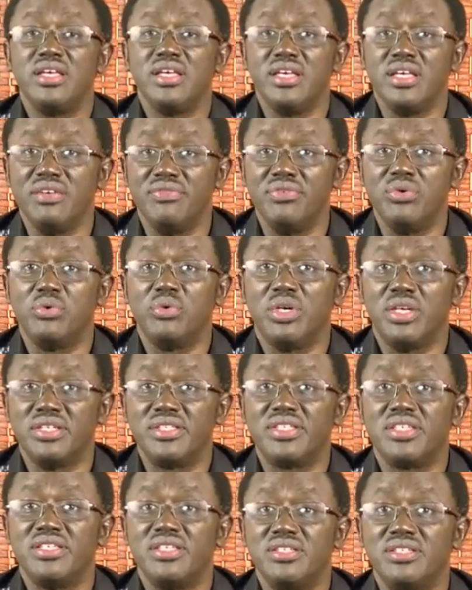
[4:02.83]
if you
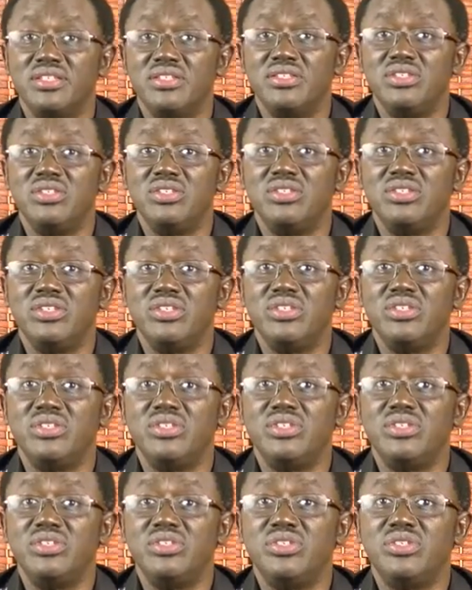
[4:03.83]
want
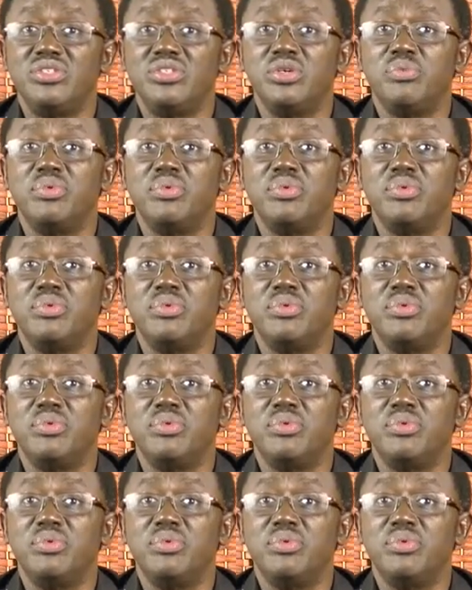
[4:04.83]
to